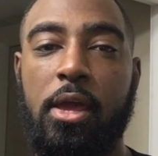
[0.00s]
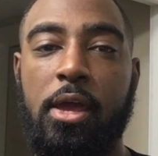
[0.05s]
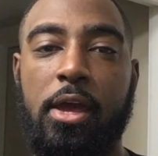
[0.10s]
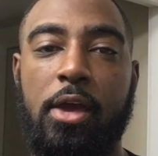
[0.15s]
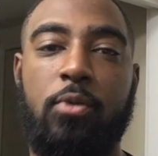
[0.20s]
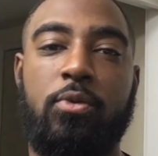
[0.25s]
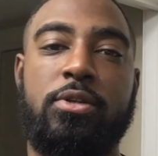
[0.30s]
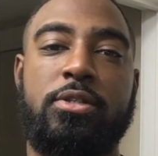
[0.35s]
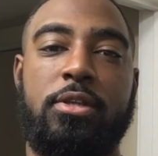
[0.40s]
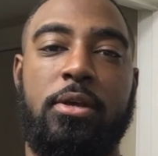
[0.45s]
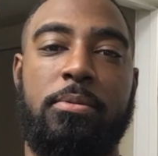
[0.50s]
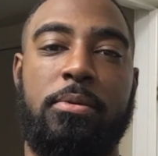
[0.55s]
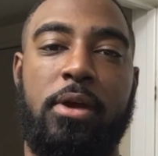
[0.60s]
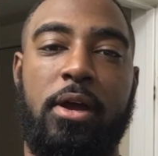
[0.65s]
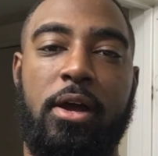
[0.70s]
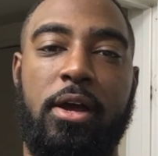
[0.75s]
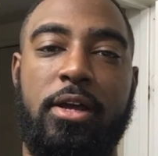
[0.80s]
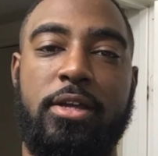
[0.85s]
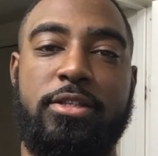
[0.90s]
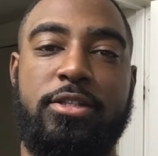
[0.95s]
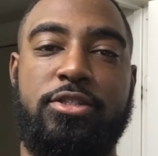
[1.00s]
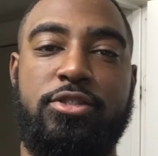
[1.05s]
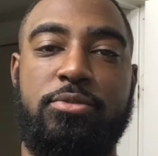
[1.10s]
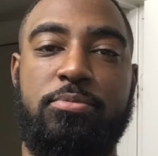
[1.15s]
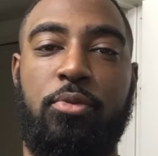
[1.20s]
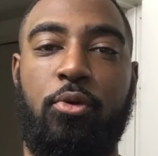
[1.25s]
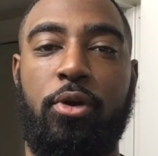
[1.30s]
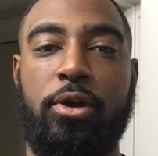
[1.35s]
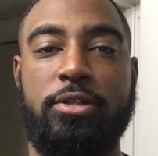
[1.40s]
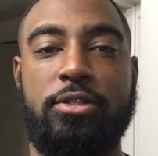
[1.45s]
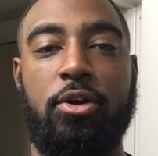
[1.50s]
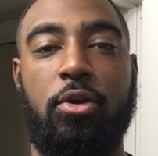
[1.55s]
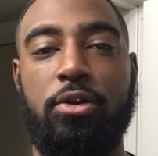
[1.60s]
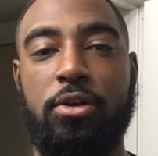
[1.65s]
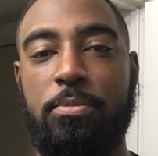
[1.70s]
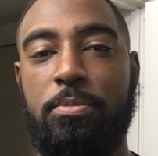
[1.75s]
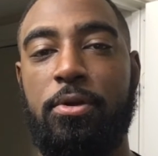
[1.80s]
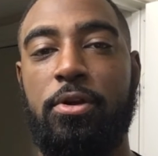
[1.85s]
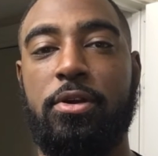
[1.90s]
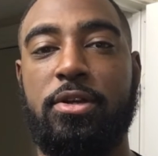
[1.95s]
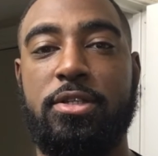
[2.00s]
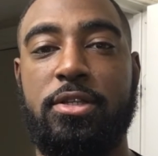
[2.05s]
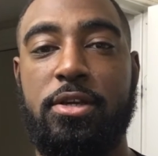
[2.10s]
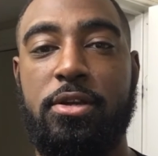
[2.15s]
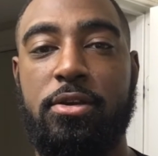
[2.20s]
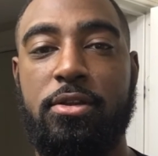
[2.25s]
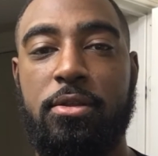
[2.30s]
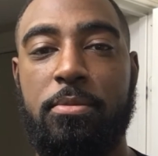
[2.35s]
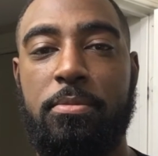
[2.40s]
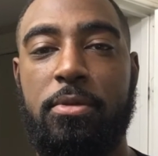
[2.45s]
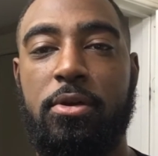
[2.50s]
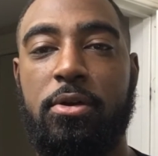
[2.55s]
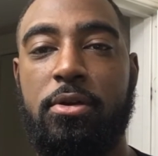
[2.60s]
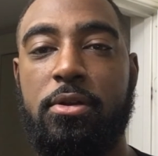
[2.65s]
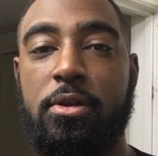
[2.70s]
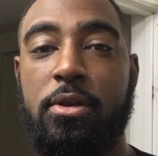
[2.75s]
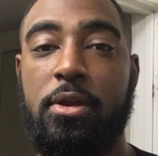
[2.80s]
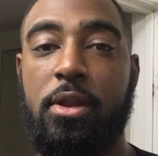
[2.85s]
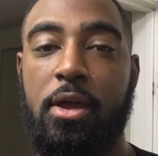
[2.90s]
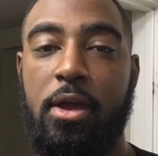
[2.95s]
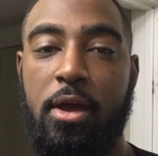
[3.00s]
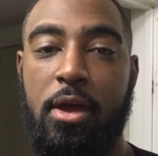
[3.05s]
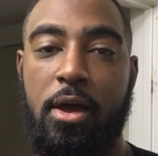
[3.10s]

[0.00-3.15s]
Hey, what's up guys? It's your boy Tony Perks here in the building.